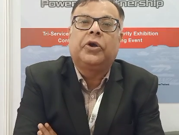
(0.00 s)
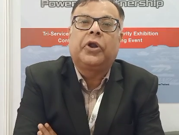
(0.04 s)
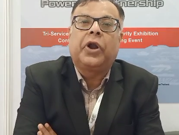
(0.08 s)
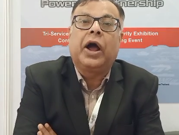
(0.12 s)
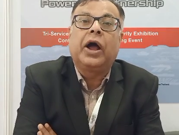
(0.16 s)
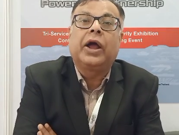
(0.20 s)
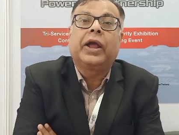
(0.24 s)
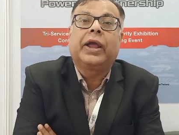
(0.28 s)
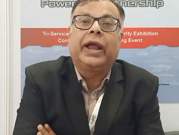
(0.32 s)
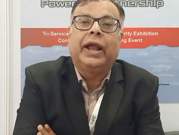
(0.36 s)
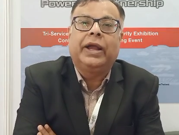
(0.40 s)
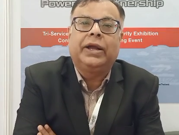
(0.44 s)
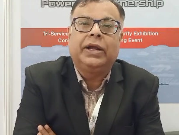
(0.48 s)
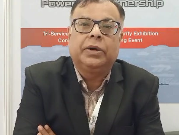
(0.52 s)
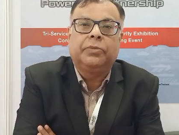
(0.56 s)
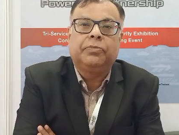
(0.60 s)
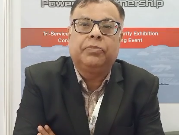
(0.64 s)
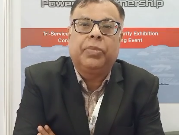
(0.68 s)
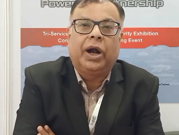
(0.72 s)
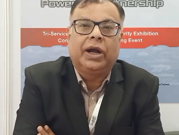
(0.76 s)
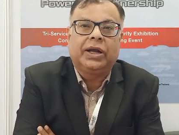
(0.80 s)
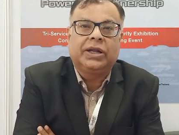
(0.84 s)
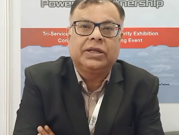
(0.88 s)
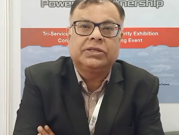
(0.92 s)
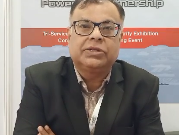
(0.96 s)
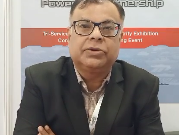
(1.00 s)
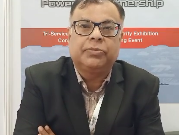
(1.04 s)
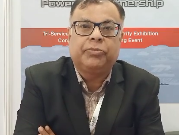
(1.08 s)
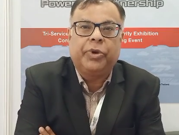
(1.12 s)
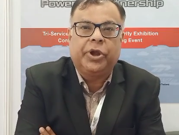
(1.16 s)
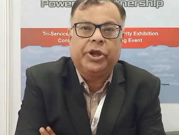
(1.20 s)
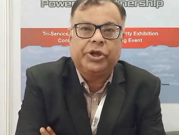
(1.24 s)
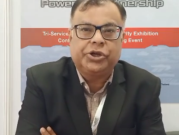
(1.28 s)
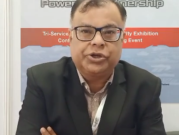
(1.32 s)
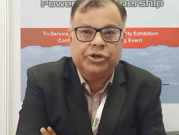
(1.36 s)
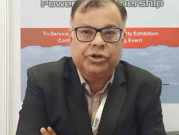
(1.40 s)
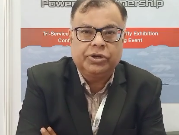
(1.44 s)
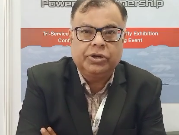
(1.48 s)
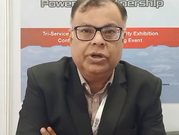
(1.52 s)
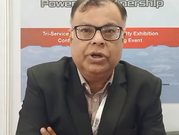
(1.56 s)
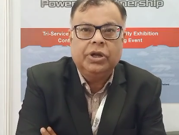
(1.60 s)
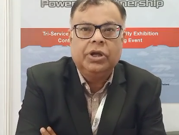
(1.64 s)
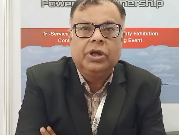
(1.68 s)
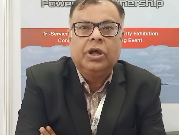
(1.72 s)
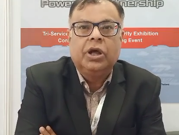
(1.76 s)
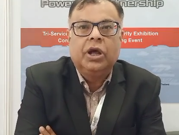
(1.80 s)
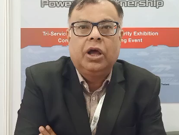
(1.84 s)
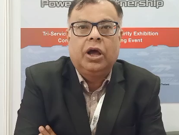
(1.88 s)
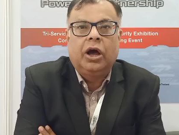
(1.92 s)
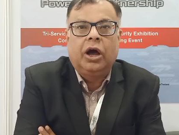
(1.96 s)
truncated participation
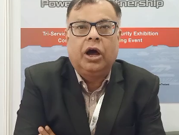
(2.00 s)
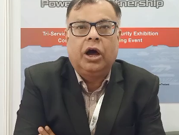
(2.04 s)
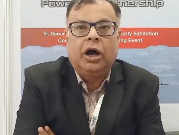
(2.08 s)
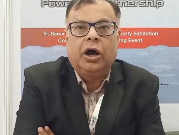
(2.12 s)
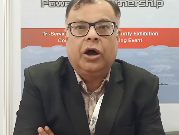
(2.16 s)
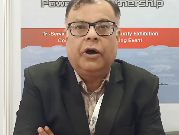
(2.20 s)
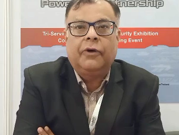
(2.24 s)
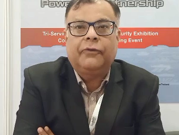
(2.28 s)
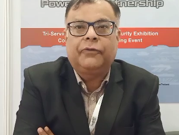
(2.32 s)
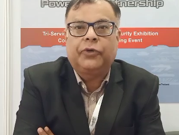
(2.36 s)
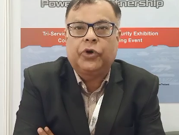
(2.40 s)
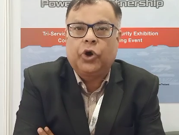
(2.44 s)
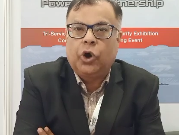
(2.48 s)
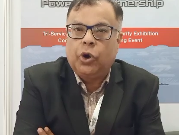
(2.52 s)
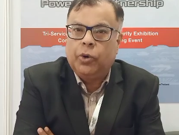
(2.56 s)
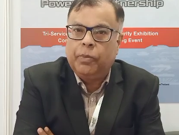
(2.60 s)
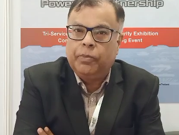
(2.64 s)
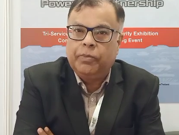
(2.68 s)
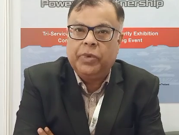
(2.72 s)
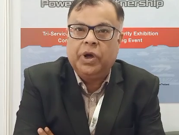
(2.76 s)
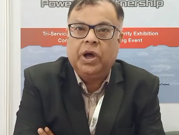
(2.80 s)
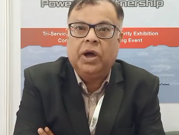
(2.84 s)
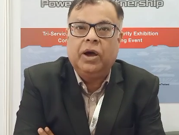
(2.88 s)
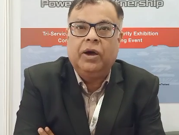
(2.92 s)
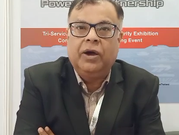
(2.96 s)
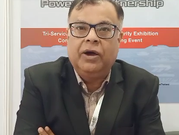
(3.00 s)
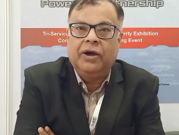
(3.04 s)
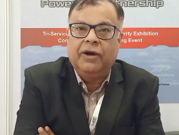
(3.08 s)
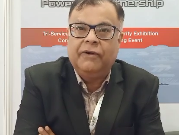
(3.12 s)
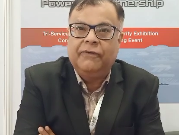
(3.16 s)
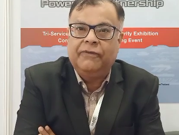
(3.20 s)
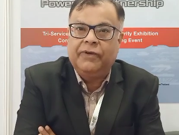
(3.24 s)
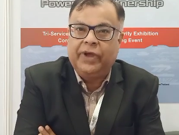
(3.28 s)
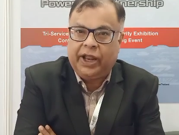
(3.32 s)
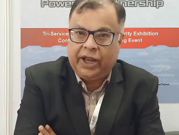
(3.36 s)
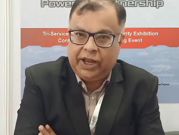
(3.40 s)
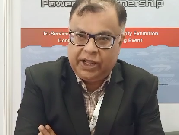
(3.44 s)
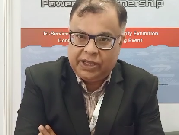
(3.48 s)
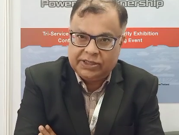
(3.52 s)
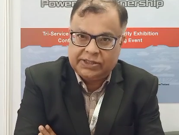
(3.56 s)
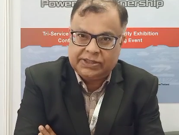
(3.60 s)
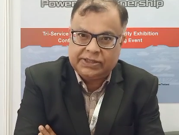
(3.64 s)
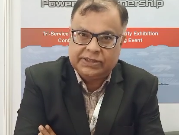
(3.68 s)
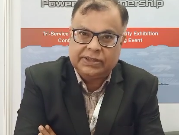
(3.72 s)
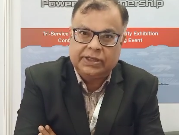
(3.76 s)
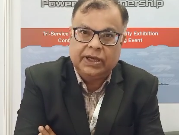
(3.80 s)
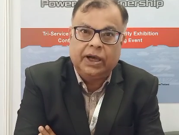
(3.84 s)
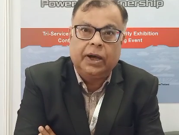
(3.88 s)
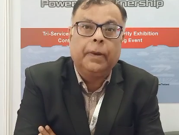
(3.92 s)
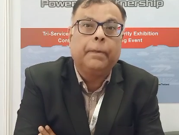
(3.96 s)
uh, from uh,
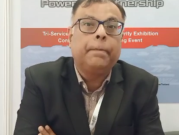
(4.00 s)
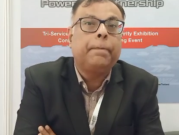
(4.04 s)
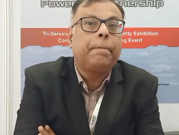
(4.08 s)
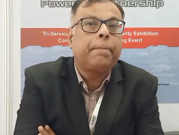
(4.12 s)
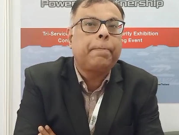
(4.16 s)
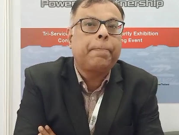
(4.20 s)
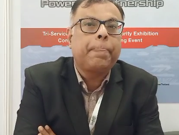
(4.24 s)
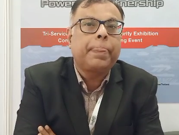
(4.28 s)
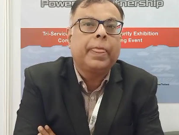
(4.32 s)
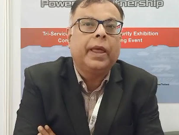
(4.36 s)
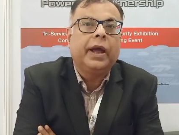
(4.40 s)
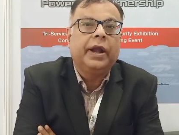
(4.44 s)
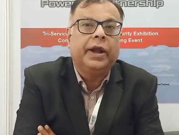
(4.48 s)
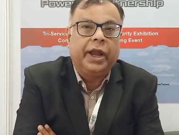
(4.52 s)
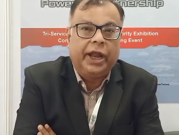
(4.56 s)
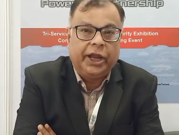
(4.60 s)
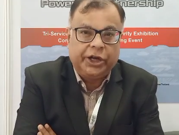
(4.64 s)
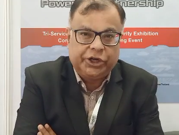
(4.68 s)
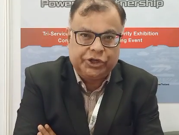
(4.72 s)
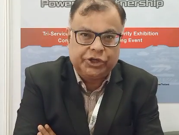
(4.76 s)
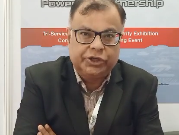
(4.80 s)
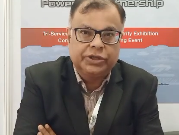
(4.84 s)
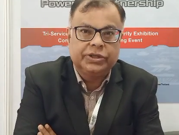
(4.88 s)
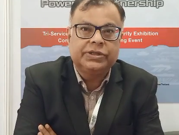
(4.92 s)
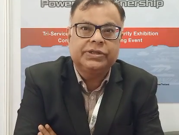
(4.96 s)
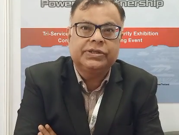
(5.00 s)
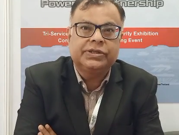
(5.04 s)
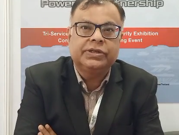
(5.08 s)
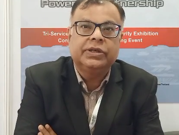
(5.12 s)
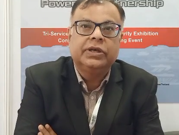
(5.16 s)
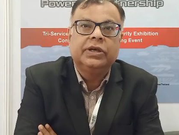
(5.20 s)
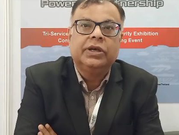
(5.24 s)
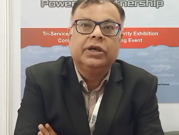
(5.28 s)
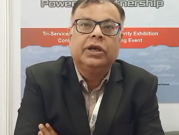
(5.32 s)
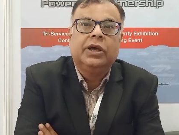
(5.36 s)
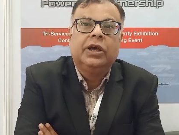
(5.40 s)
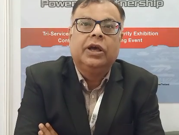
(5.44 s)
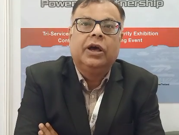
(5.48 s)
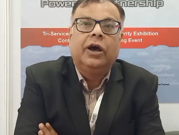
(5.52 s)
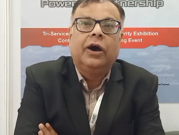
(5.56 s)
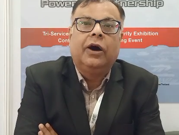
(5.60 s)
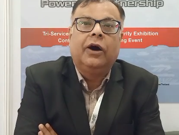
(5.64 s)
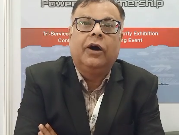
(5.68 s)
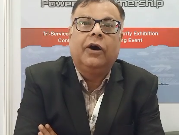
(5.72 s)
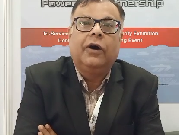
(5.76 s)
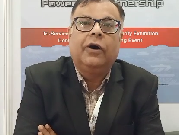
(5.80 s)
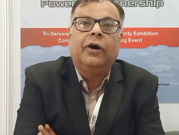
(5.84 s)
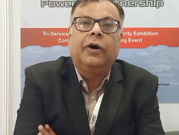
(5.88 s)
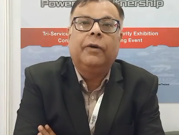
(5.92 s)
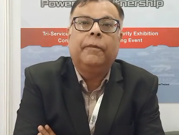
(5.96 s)
various uh, nations, mm-hmm.
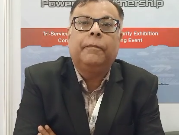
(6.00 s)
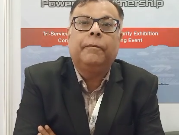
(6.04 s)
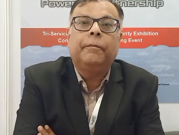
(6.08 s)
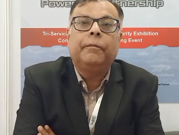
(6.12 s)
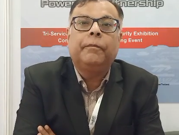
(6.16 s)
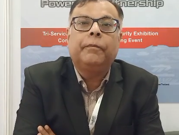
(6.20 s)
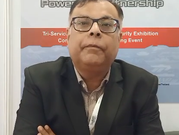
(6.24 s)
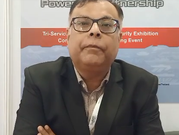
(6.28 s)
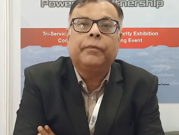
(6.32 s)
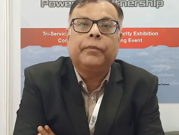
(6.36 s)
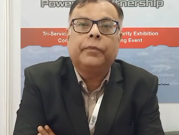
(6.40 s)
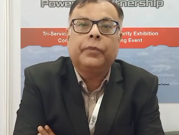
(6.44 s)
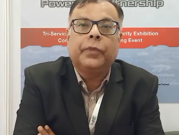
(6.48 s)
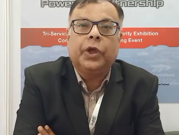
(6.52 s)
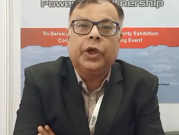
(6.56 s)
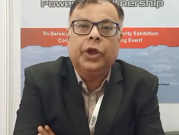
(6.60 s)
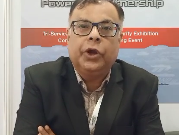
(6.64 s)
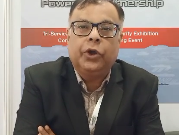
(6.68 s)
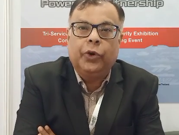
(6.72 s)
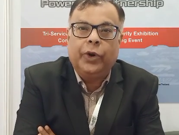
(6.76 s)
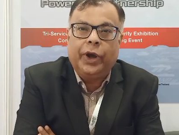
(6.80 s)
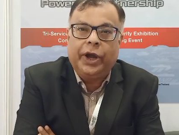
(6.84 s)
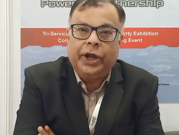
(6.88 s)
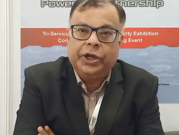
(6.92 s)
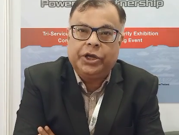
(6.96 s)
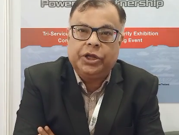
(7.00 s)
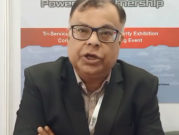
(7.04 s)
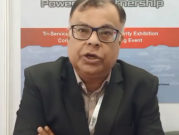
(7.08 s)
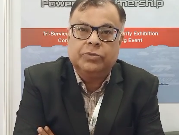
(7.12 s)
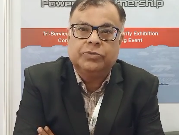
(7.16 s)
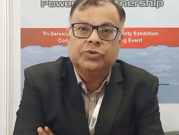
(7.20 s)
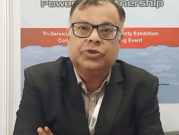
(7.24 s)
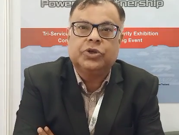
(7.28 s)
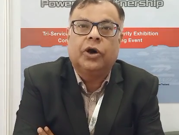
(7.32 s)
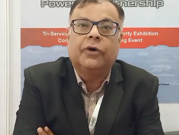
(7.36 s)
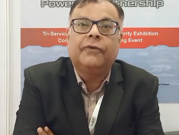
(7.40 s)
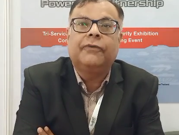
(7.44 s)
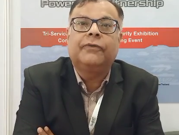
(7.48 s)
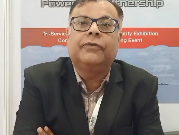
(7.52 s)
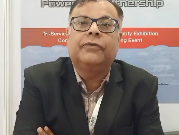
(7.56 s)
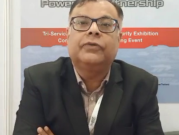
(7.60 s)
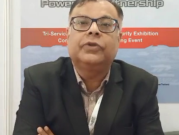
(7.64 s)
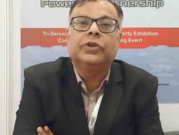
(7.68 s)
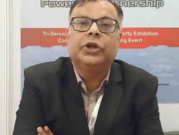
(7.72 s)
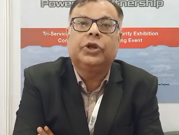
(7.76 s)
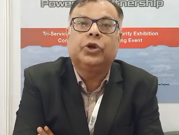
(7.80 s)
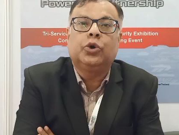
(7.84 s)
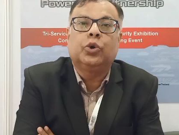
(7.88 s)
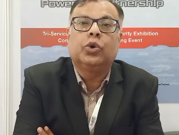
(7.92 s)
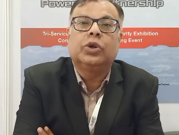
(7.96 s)
Uh, you know, in terms of
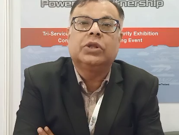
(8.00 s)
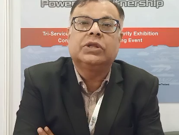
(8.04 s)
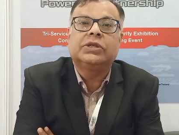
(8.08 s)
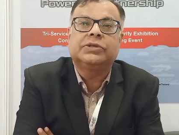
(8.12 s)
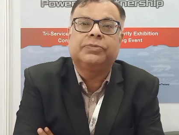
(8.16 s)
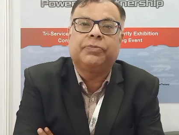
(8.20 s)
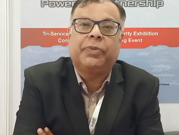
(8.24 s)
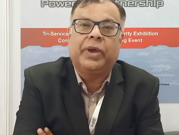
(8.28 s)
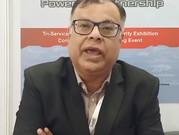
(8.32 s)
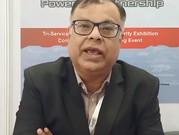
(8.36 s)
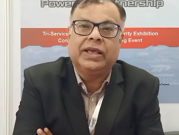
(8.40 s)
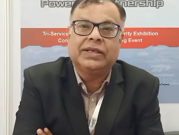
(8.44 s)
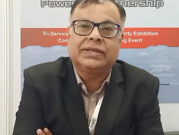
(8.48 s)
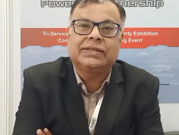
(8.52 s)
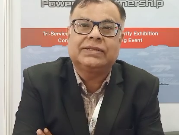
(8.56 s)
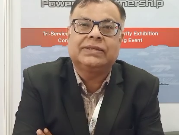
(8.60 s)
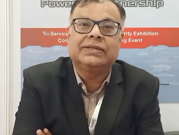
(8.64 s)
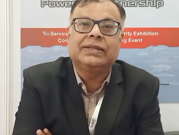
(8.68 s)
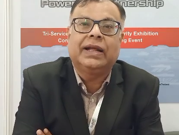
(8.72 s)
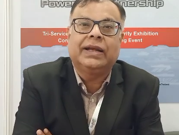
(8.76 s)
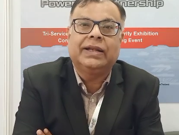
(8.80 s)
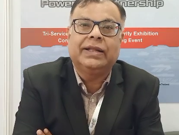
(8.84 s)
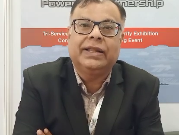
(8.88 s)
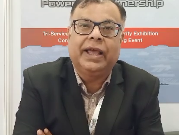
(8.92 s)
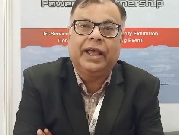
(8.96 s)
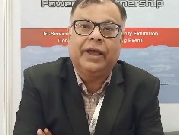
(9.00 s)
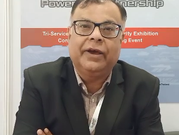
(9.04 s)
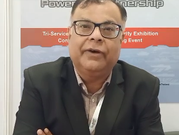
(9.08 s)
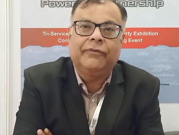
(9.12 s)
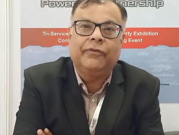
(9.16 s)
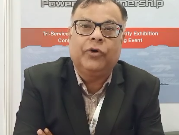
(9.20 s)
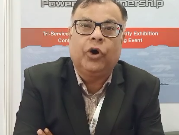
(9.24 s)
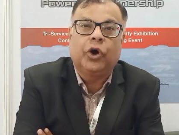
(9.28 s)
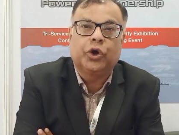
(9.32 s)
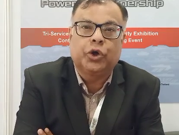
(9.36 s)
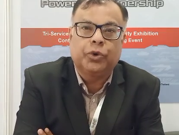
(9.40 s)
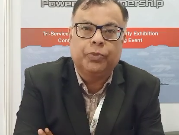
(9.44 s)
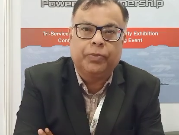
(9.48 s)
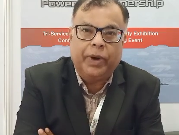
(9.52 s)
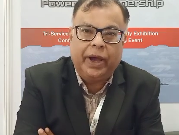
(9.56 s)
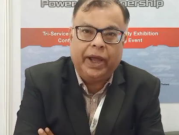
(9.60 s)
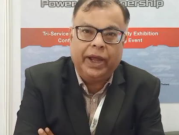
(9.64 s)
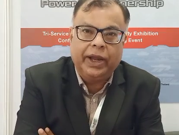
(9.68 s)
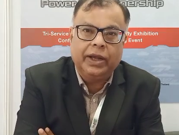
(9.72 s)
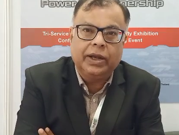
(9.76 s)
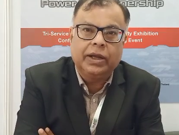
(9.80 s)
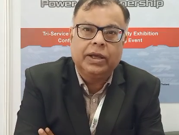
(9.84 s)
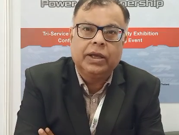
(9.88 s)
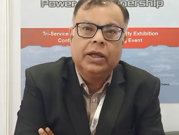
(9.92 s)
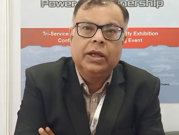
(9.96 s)
the total space that they have
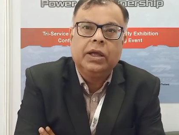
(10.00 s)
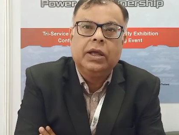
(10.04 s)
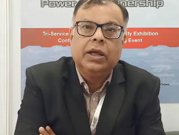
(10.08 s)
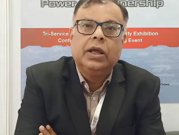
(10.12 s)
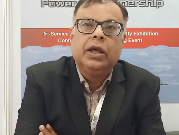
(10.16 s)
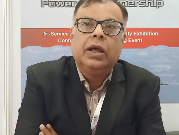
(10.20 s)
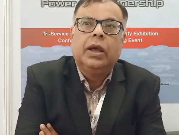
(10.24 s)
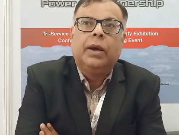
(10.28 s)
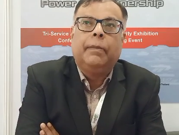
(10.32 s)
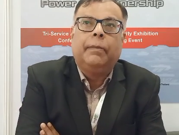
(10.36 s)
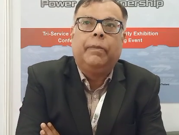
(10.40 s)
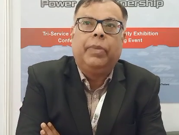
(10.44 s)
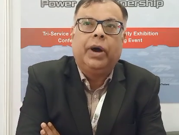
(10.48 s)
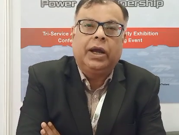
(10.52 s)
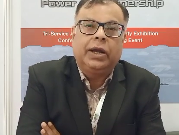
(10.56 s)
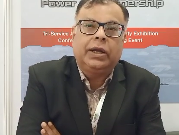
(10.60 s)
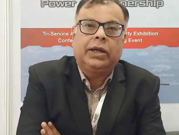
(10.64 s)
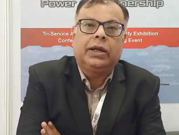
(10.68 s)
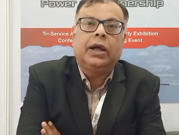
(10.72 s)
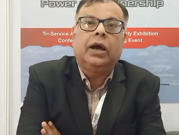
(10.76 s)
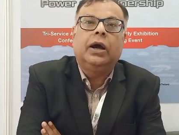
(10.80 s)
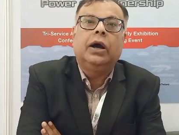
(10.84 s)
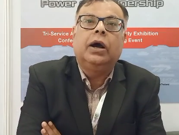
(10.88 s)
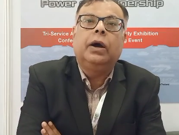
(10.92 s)
occupied. But